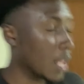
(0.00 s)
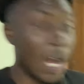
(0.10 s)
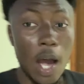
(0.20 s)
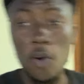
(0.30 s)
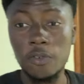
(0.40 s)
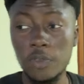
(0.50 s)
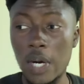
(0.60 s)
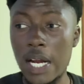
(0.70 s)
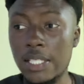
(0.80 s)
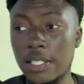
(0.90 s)
Our
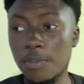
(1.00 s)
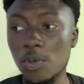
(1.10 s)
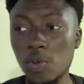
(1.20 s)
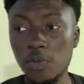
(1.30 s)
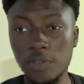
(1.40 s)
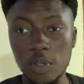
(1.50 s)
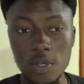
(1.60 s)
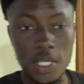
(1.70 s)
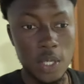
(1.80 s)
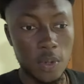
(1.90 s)
friends moved
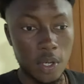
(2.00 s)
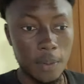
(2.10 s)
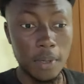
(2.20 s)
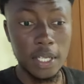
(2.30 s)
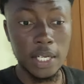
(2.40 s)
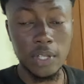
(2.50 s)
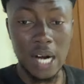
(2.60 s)
because they were building the